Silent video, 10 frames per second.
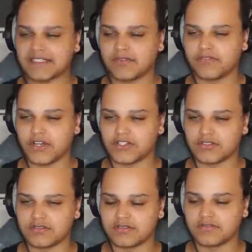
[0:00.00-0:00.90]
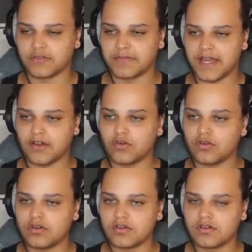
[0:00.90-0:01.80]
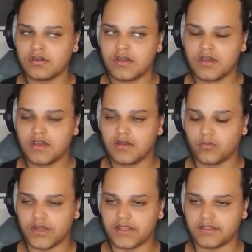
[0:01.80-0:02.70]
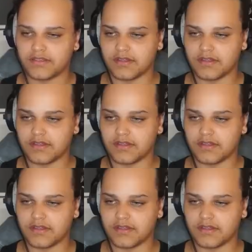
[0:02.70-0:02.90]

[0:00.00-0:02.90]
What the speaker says: conversion from that, or you